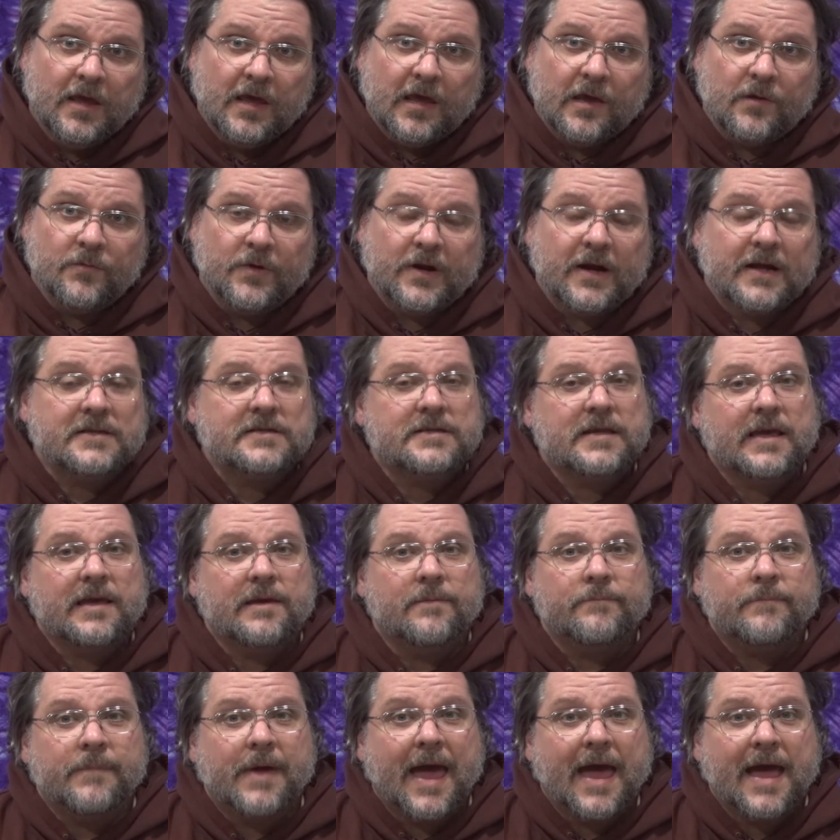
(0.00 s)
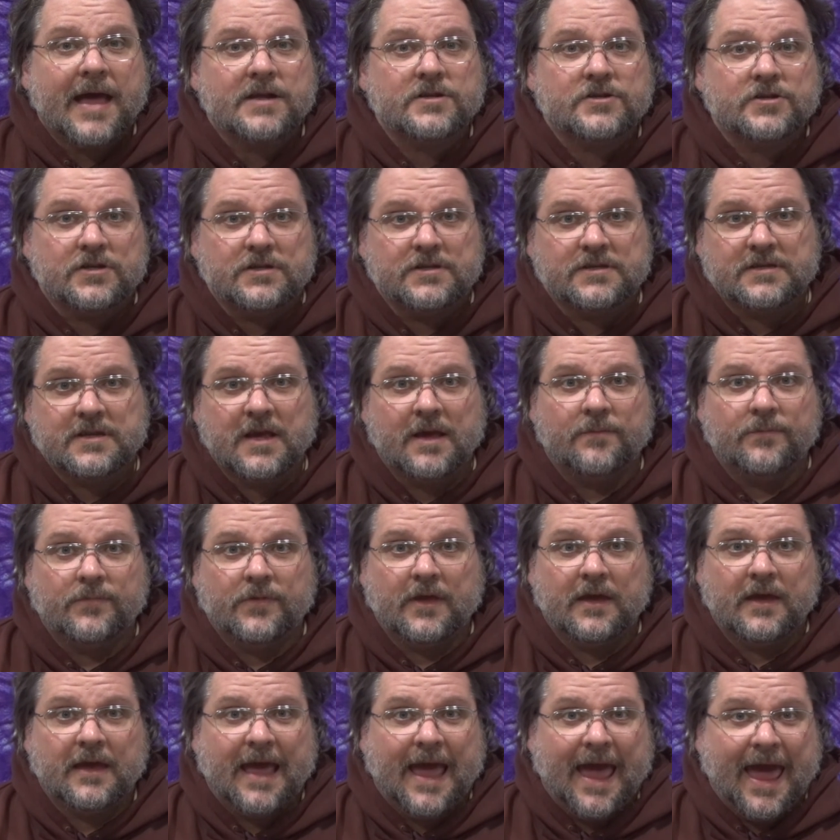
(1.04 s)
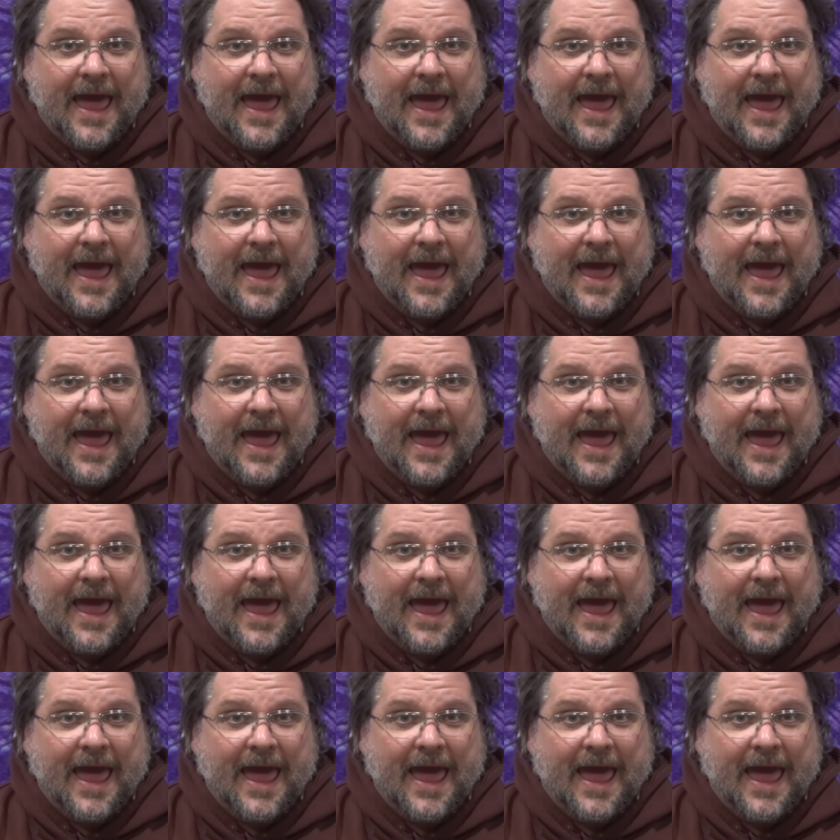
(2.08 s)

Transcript: And when I say imagine something